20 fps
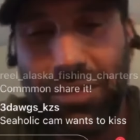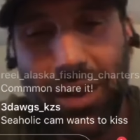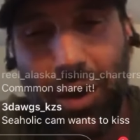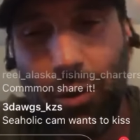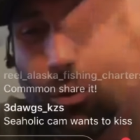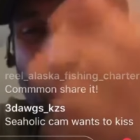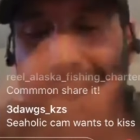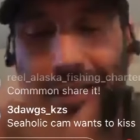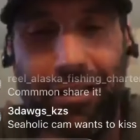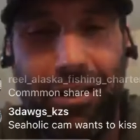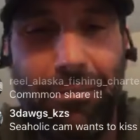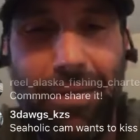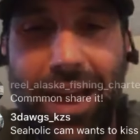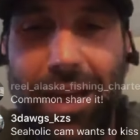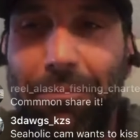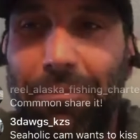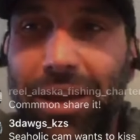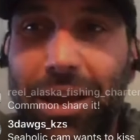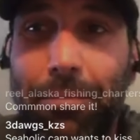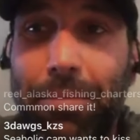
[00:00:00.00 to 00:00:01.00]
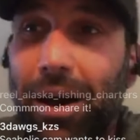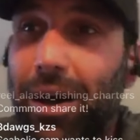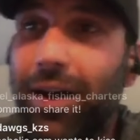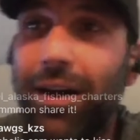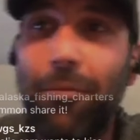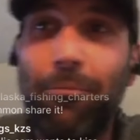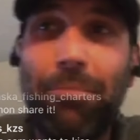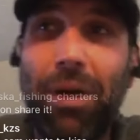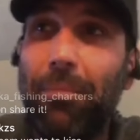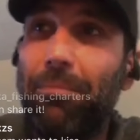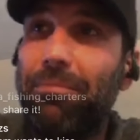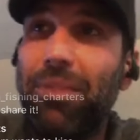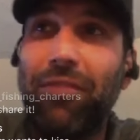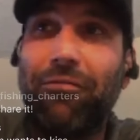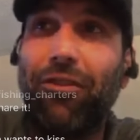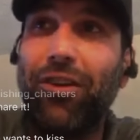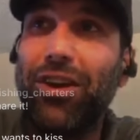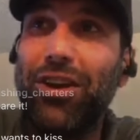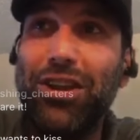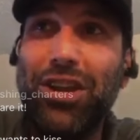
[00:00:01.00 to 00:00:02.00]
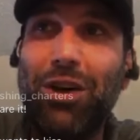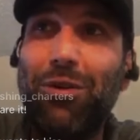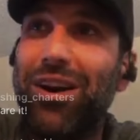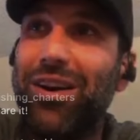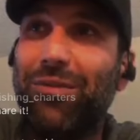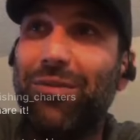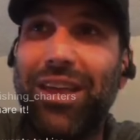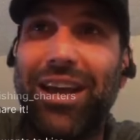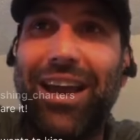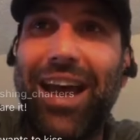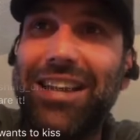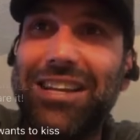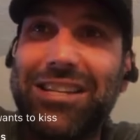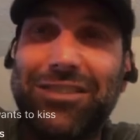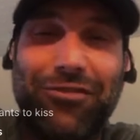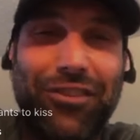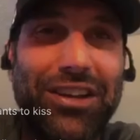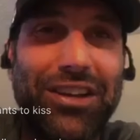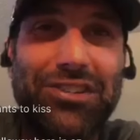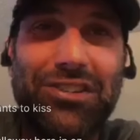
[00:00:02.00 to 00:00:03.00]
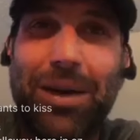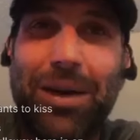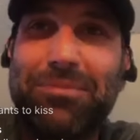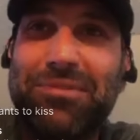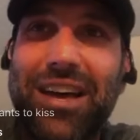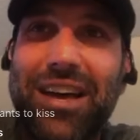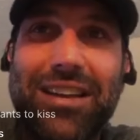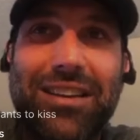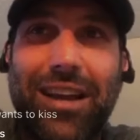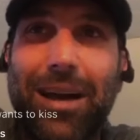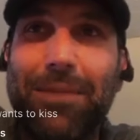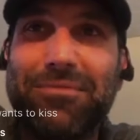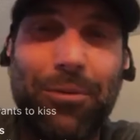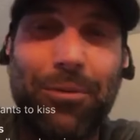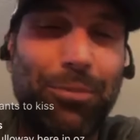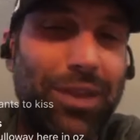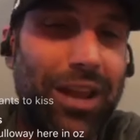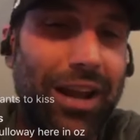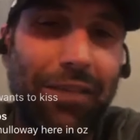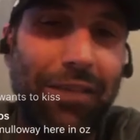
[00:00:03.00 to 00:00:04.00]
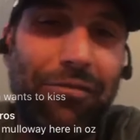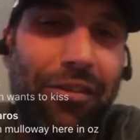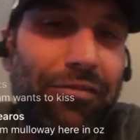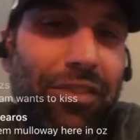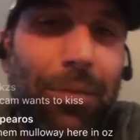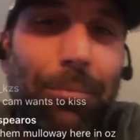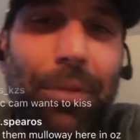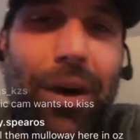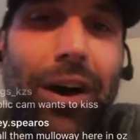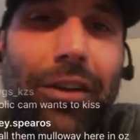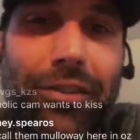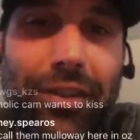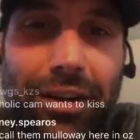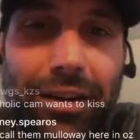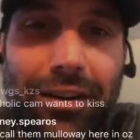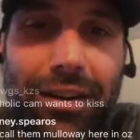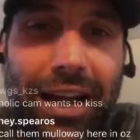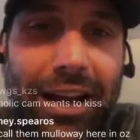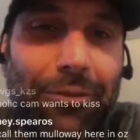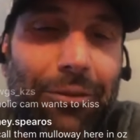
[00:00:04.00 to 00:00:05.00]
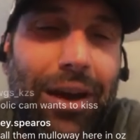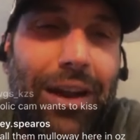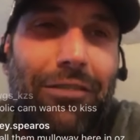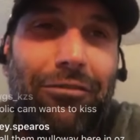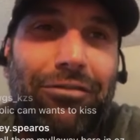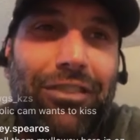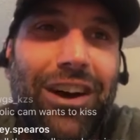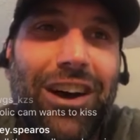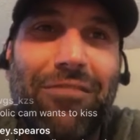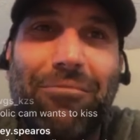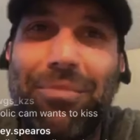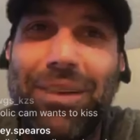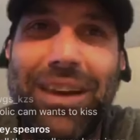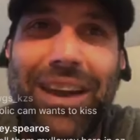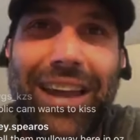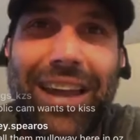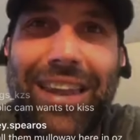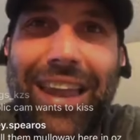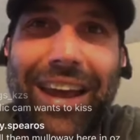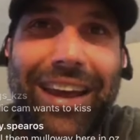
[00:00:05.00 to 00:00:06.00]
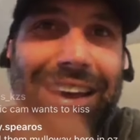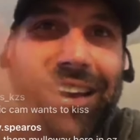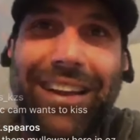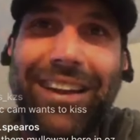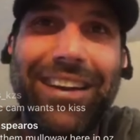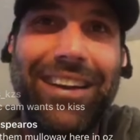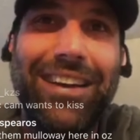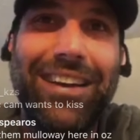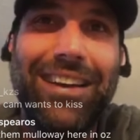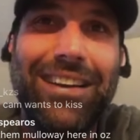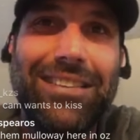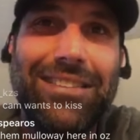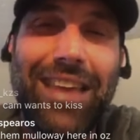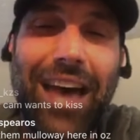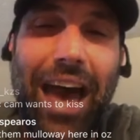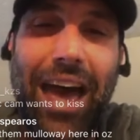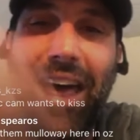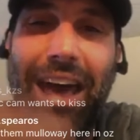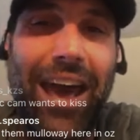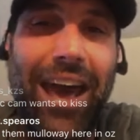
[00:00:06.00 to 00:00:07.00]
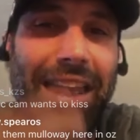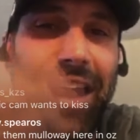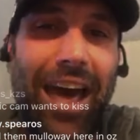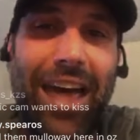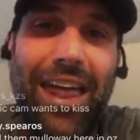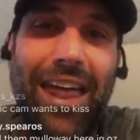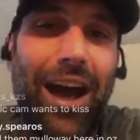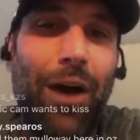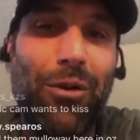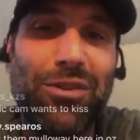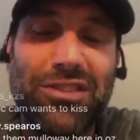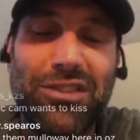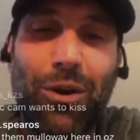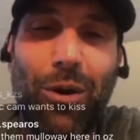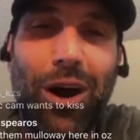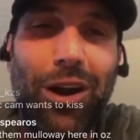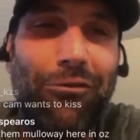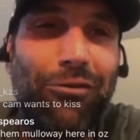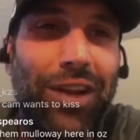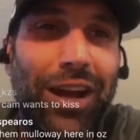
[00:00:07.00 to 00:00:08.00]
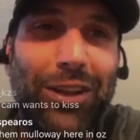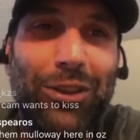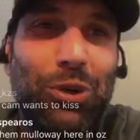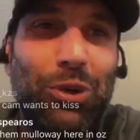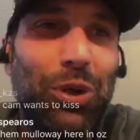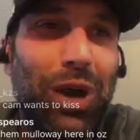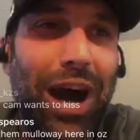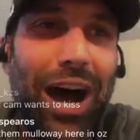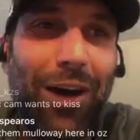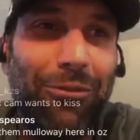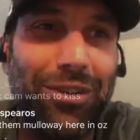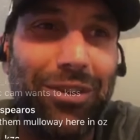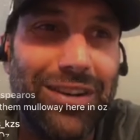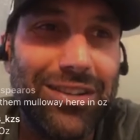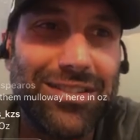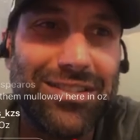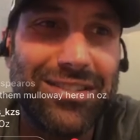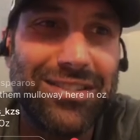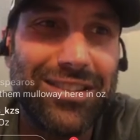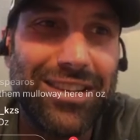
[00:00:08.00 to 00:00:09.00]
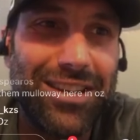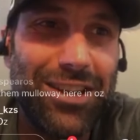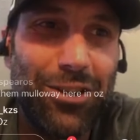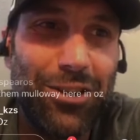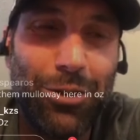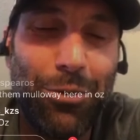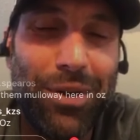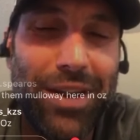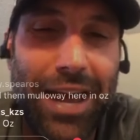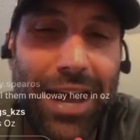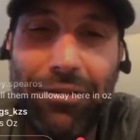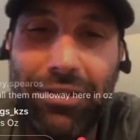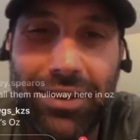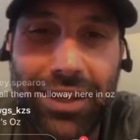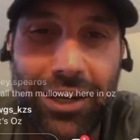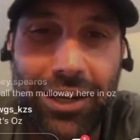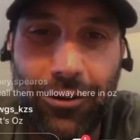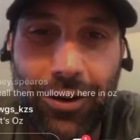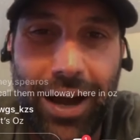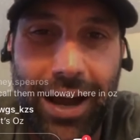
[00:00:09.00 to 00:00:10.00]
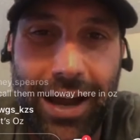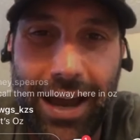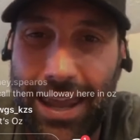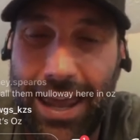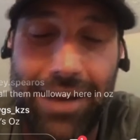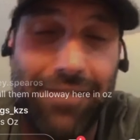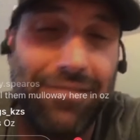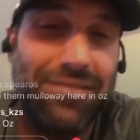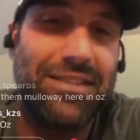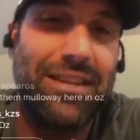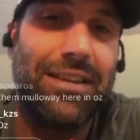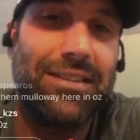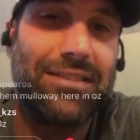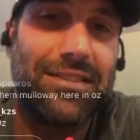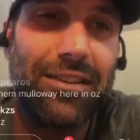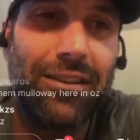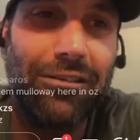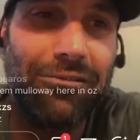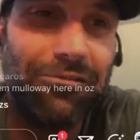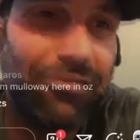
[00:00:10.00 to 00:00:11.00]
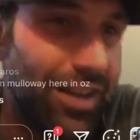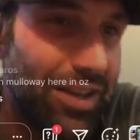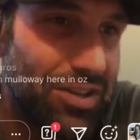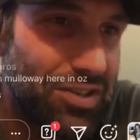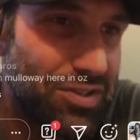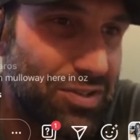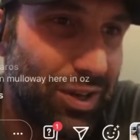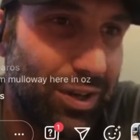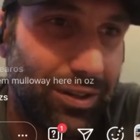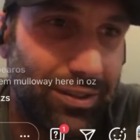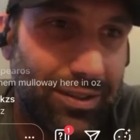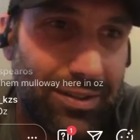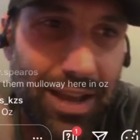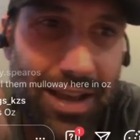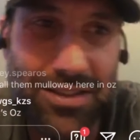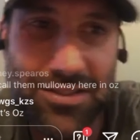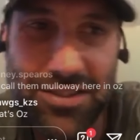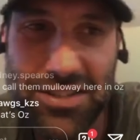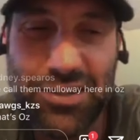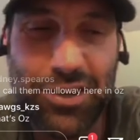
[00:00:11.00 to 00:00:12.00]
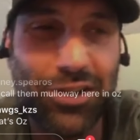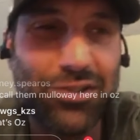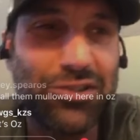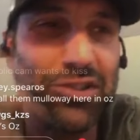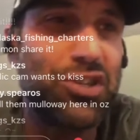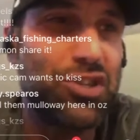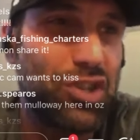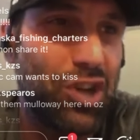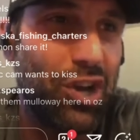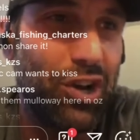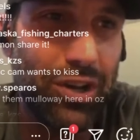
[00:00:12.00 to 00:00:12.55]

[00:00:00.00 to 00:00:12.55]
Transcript: whatever it may be, but before you know it, the guy just freaking drops down and comes up with like a 50-pounder, like right in front of me, and like. And I was in the water for like 2 hours, doing everything right, and I didn't even see a single fish. So it just goes to show